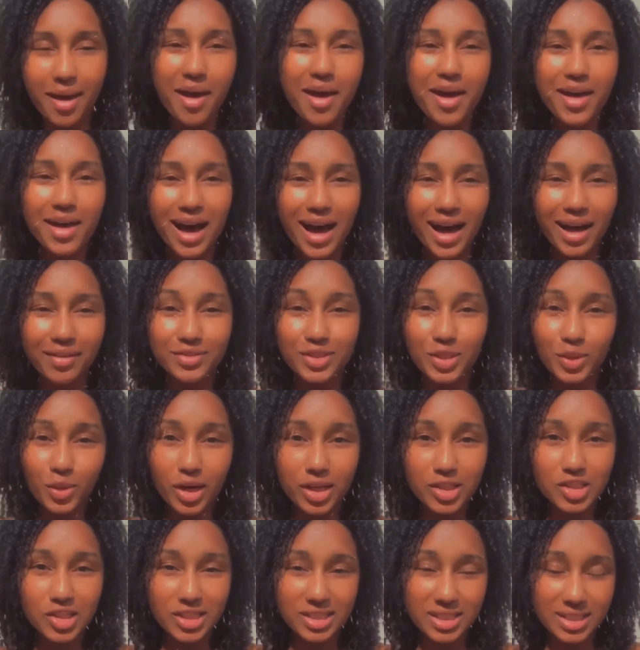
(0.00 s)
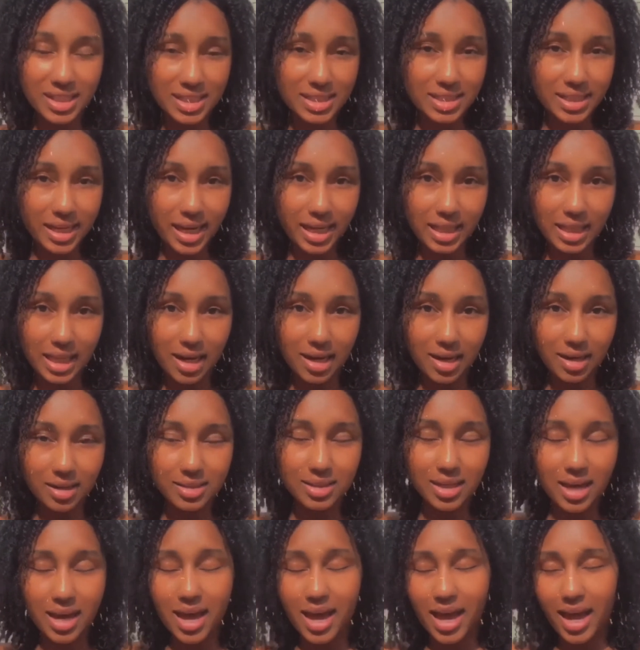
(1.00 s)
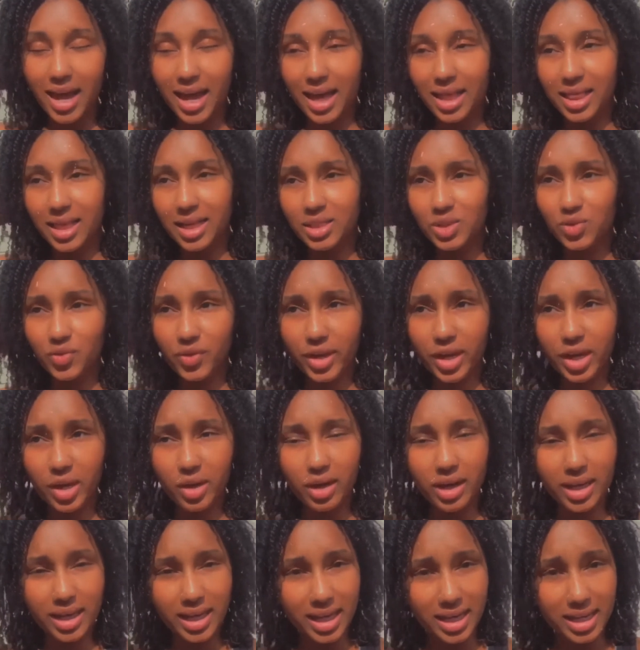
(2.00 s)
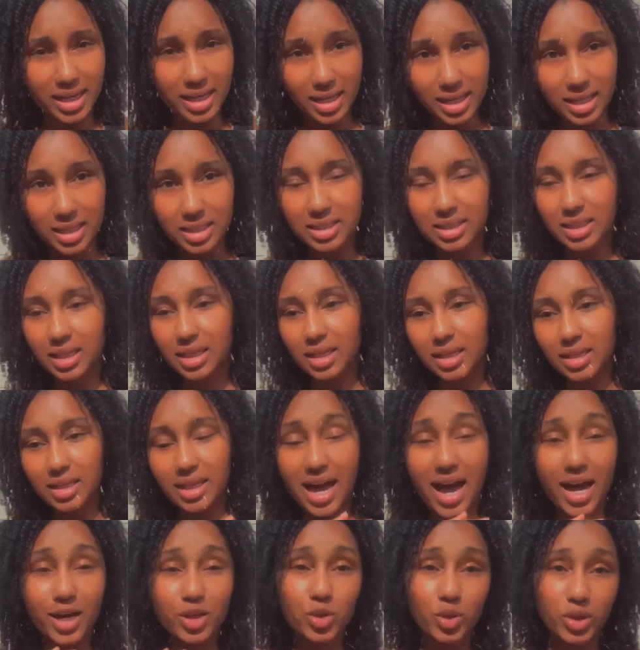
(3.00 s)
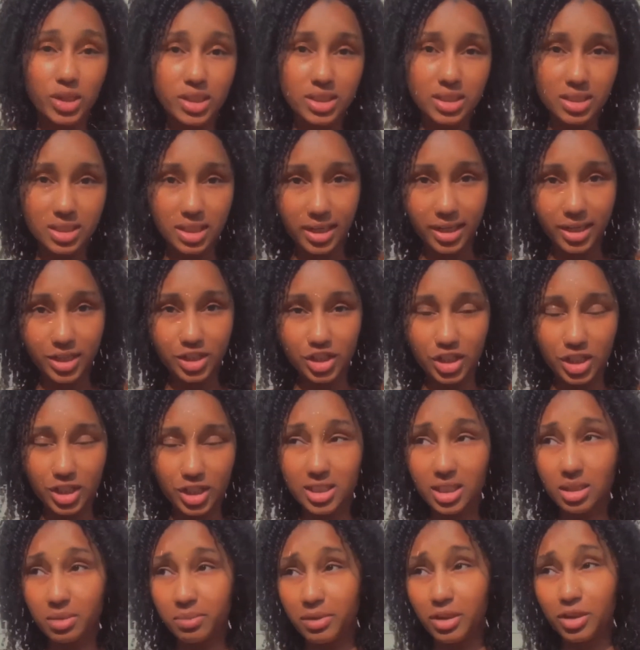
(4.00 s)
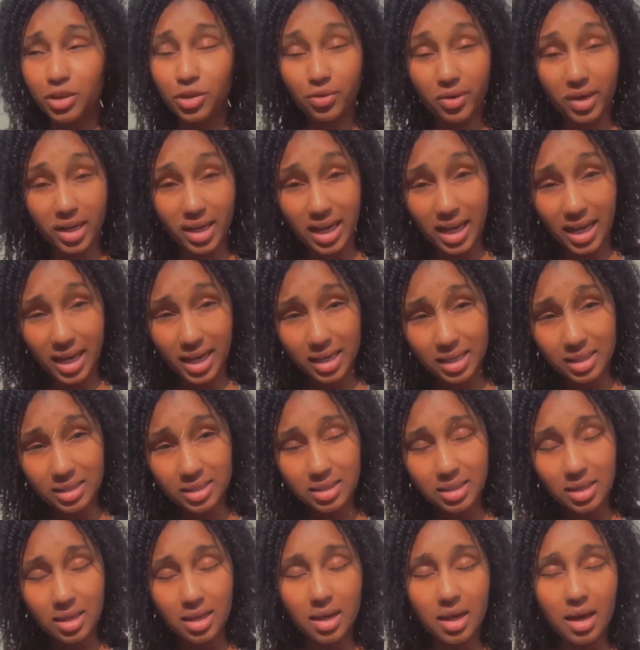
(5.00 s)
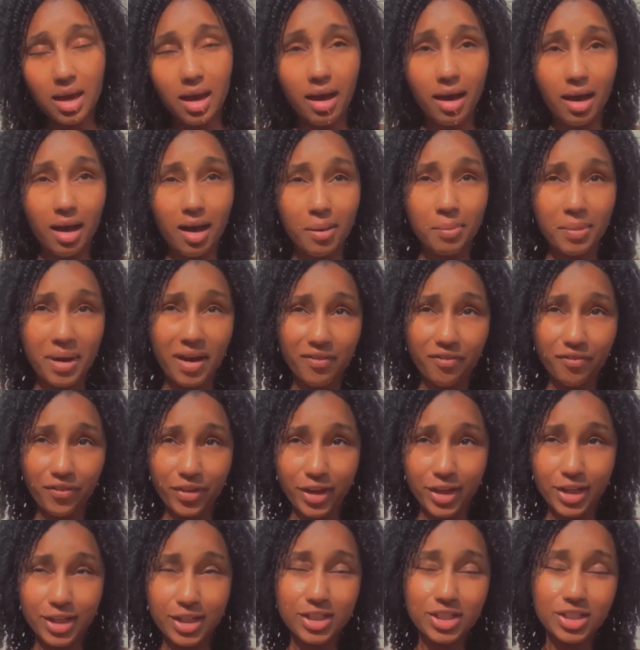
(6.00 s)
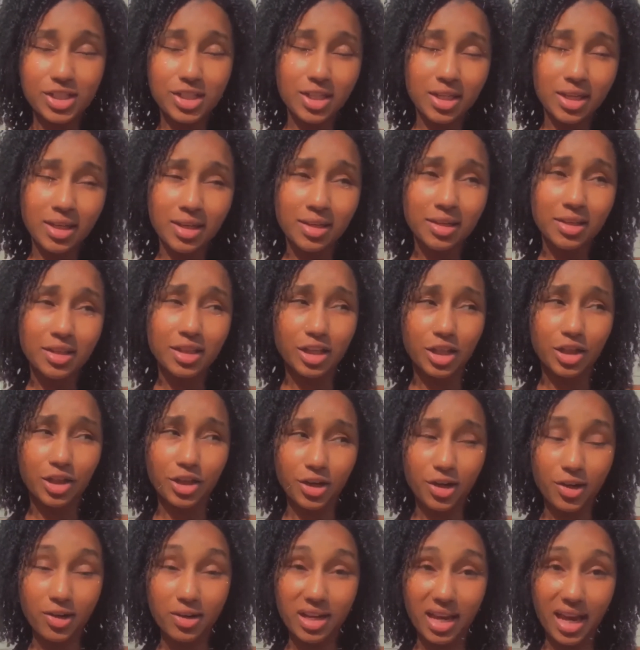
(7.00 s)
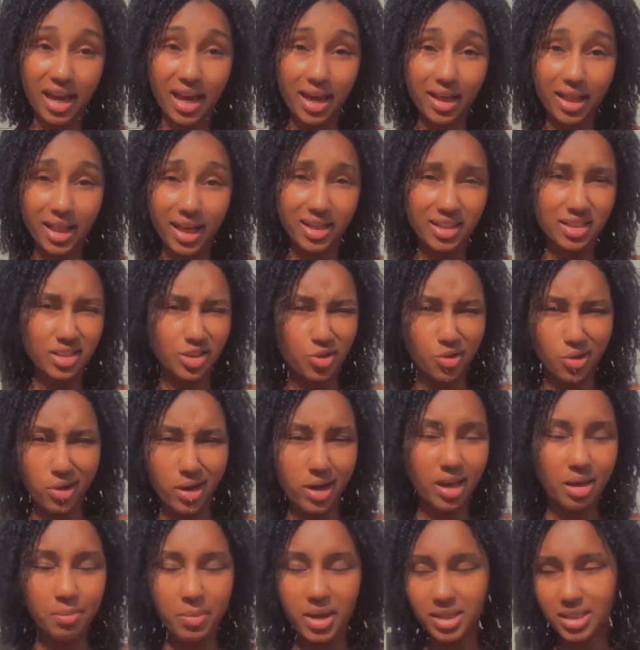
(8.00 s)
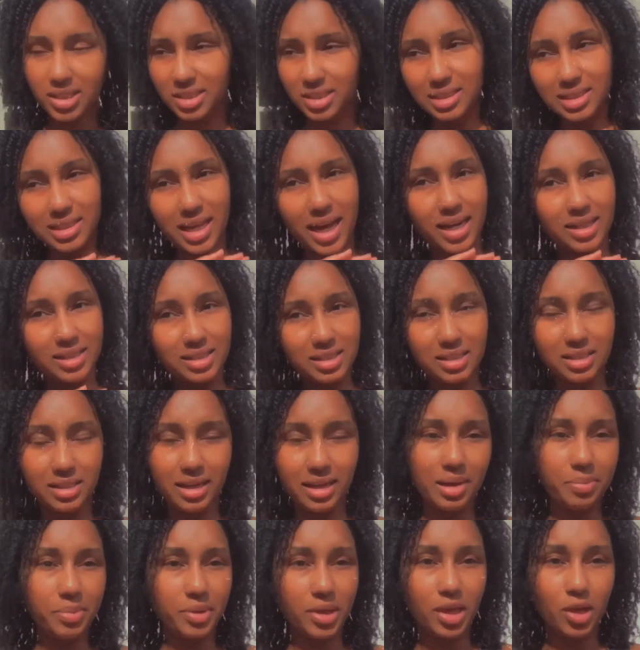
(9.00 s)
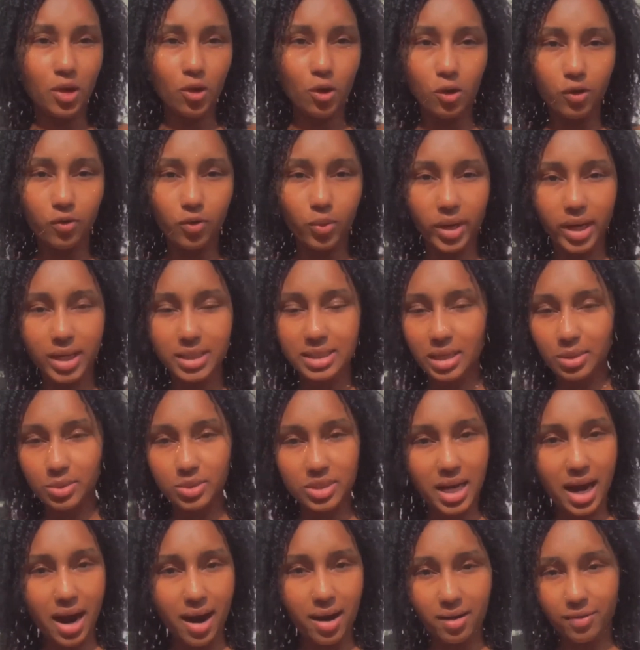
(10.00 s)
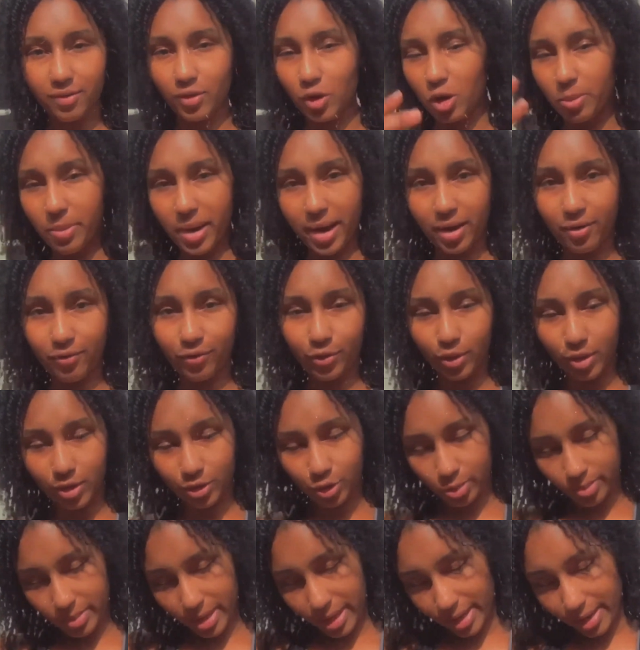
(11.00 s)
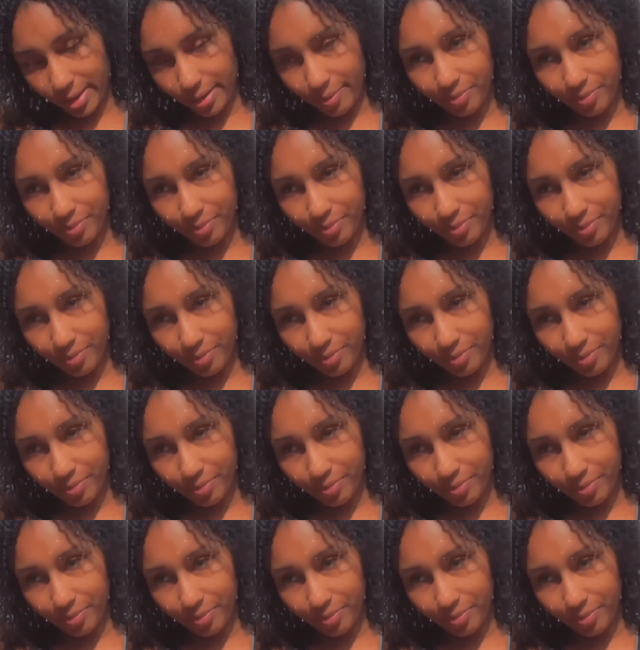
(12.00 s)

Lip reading: I have 268 locks, and this video again is the actual installation. It took me 3 days. I finished the 3rd day at like 3 a.m. I just decided to stay up and get it over with because I was tired of going back and forth with my hair.